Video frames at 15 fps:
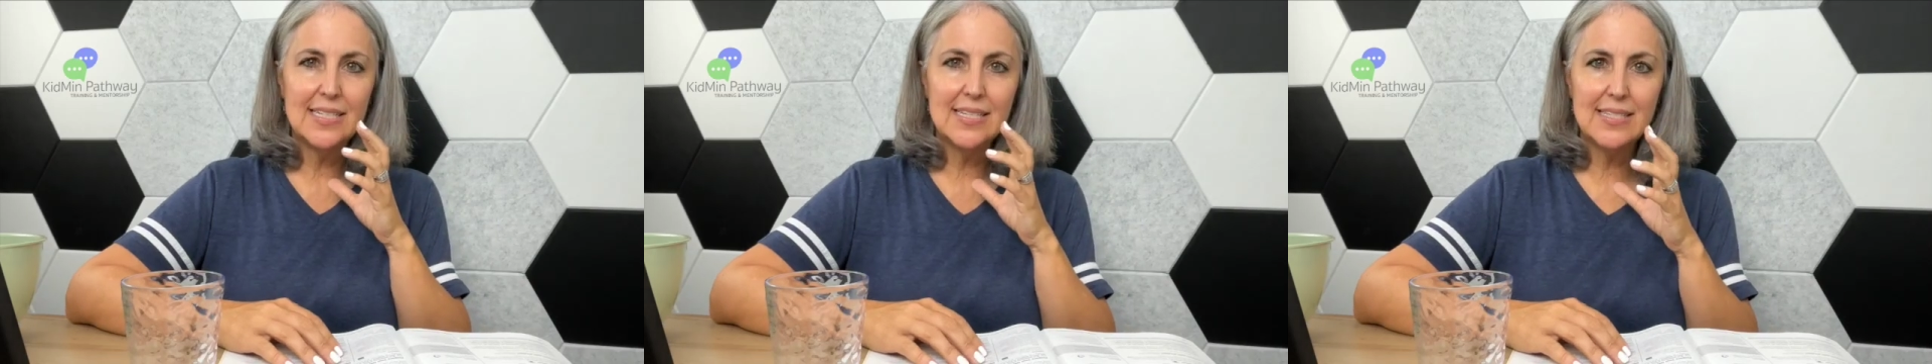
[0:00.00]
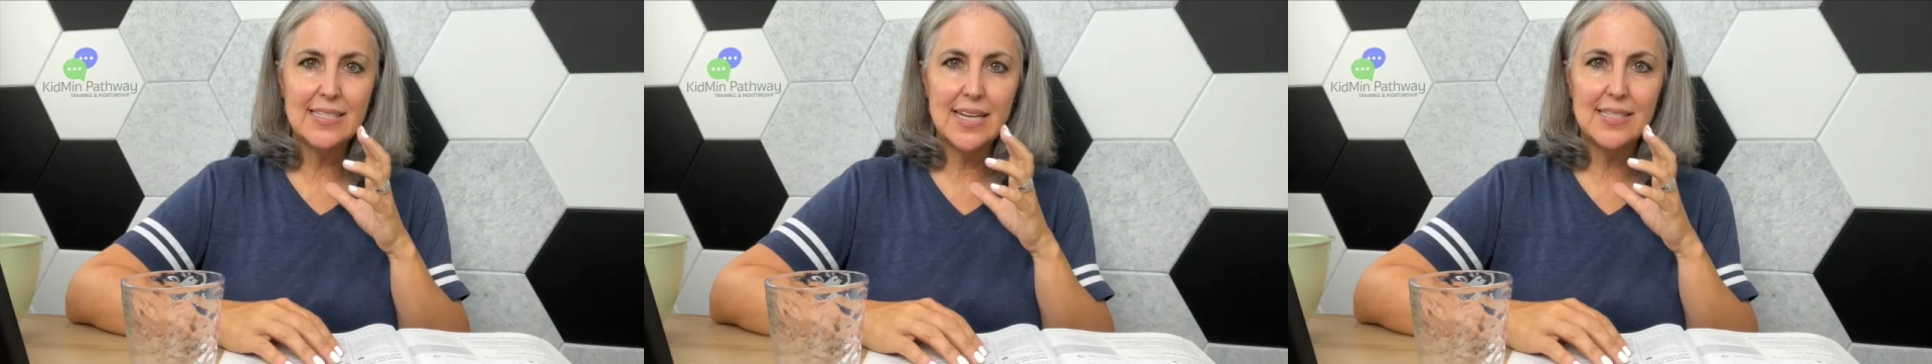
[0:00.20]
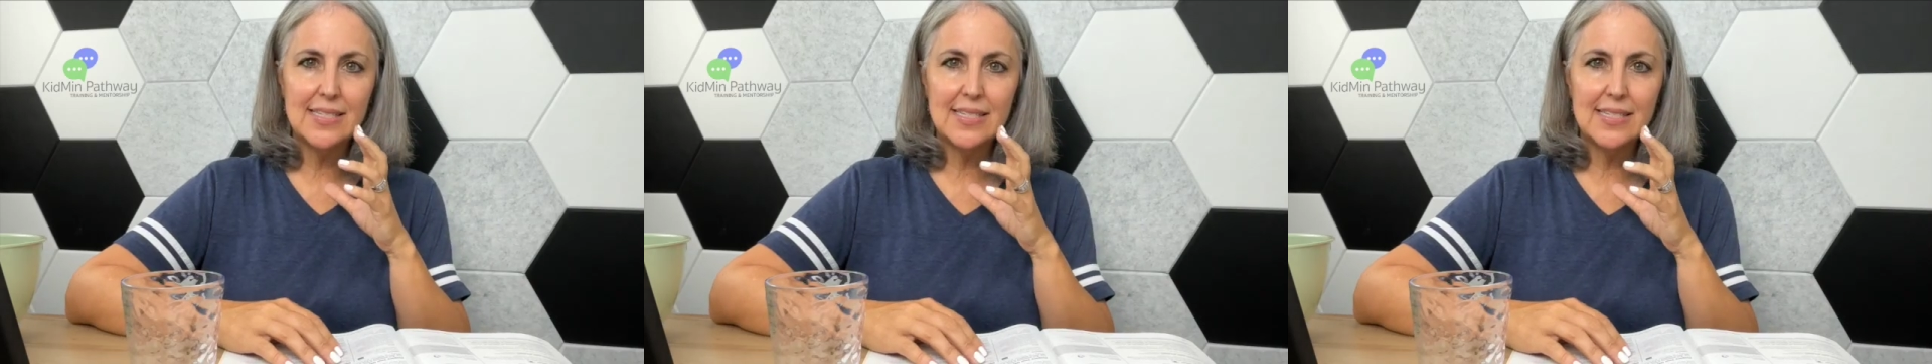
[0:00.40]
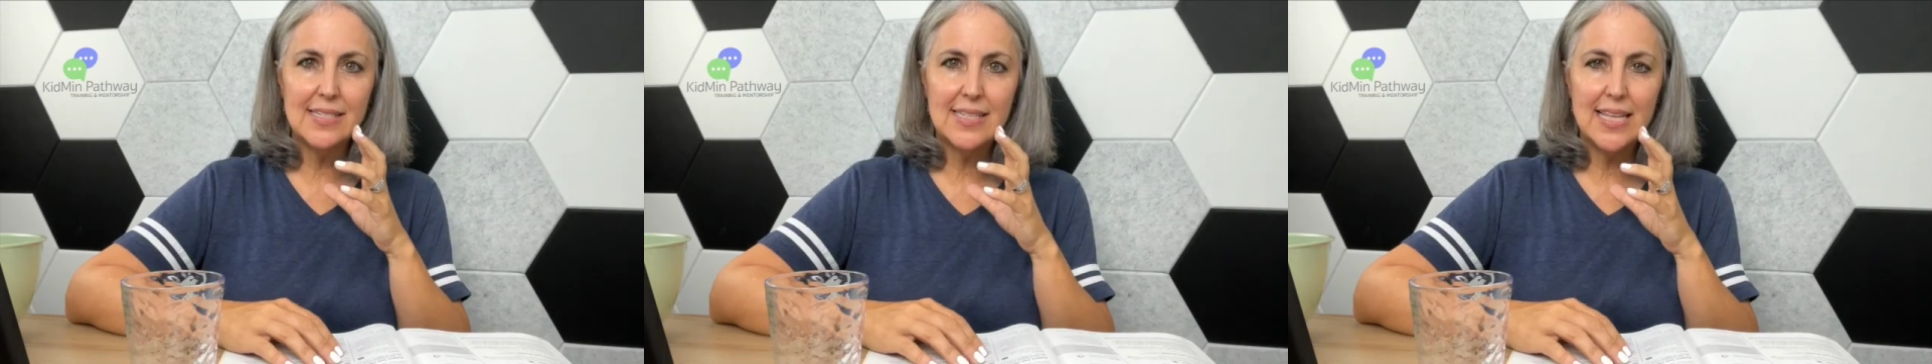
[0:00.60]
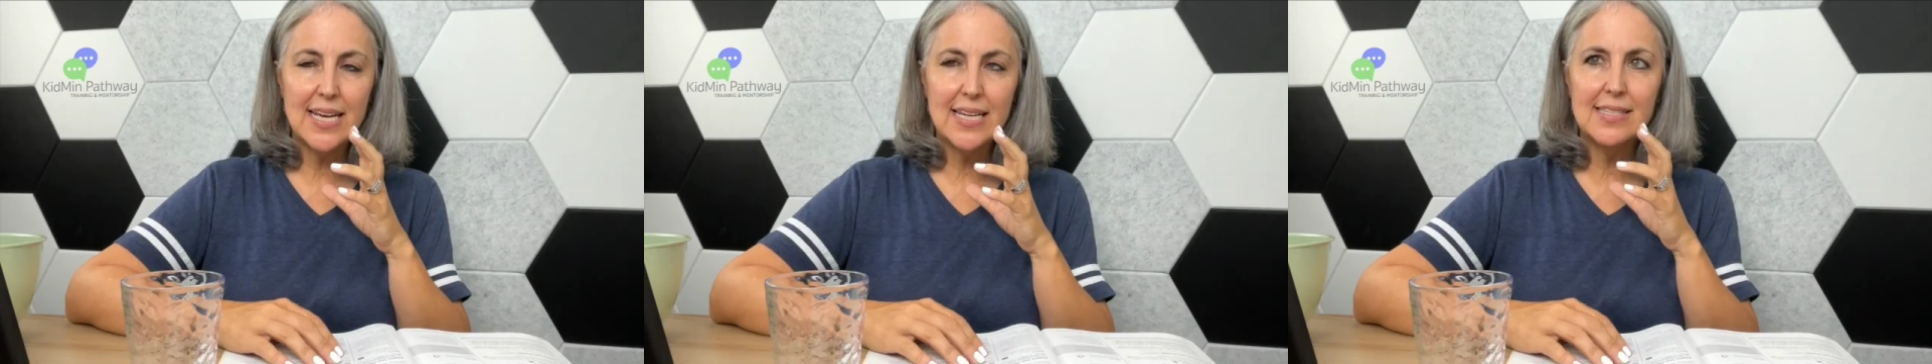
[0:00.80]
discusses
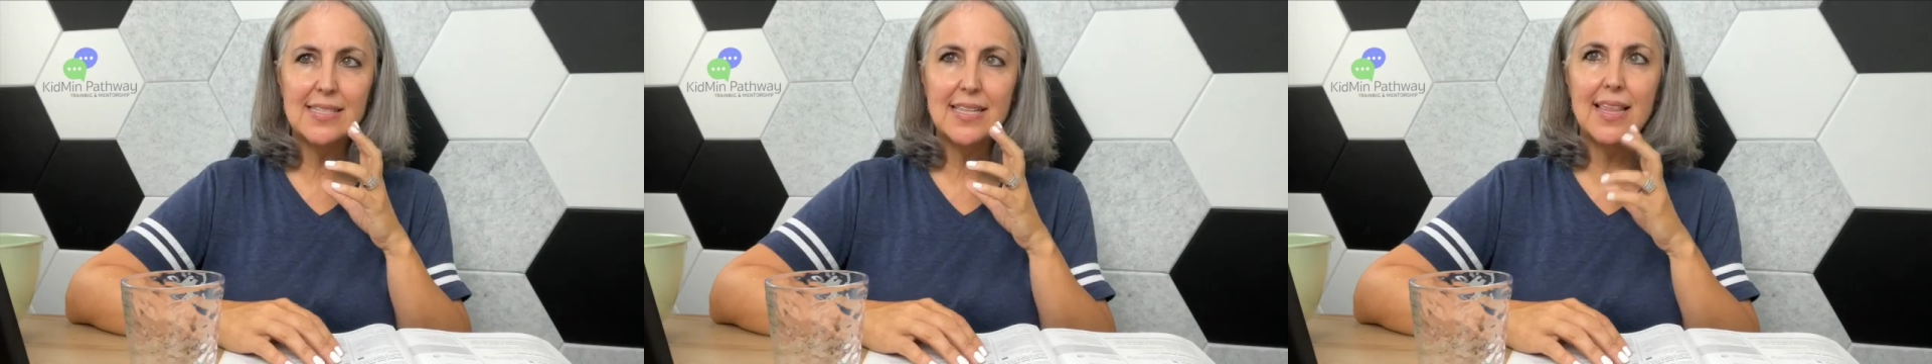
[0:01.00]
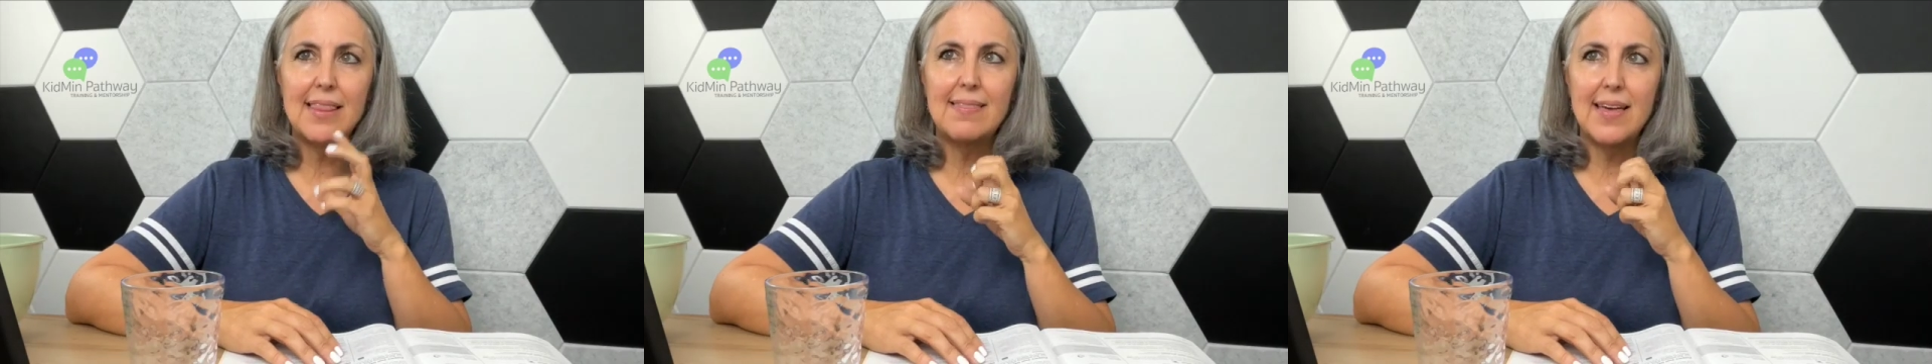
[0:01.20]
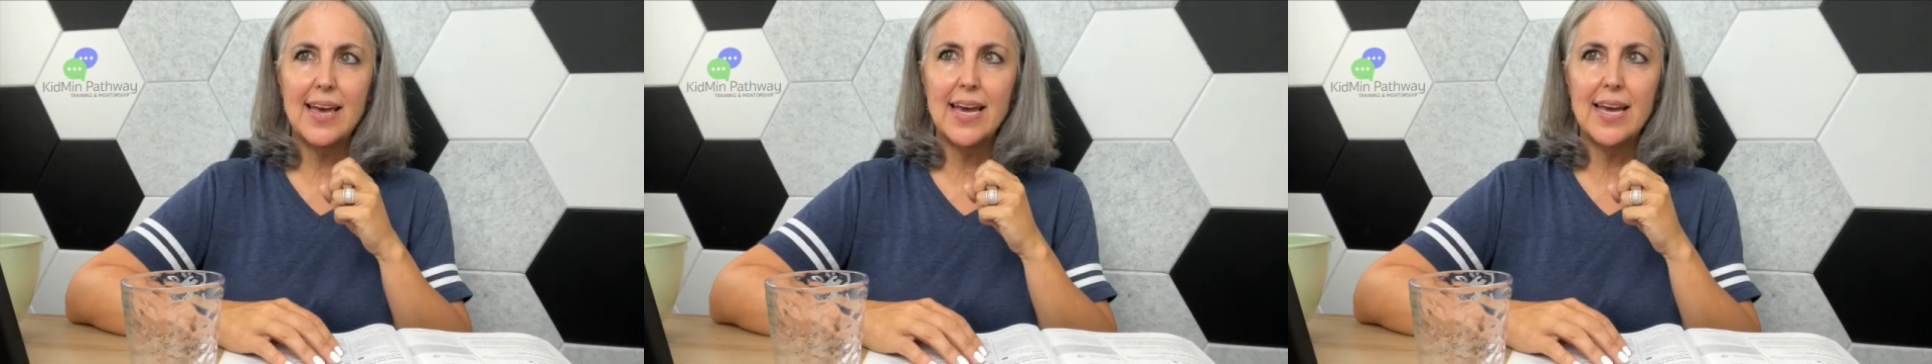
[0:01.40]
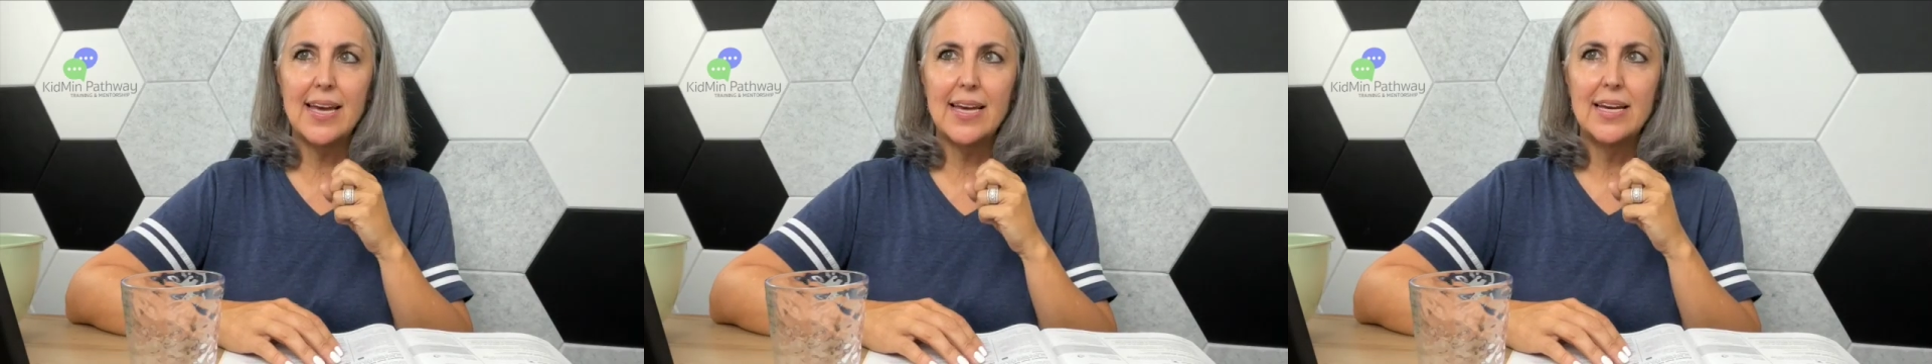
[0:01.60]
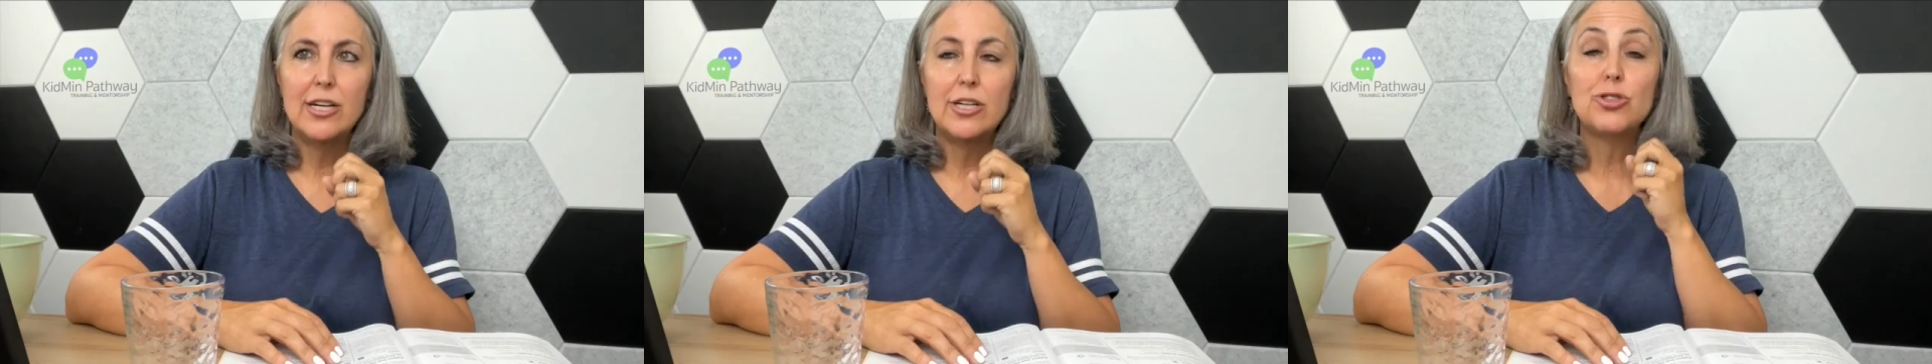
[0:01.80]
things that
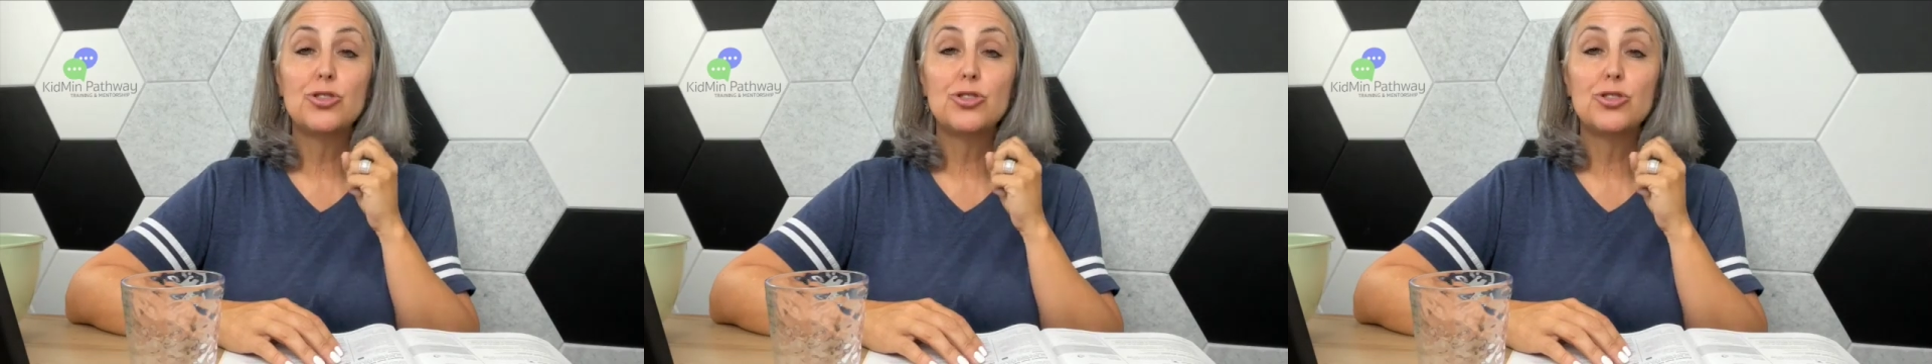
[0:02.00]
they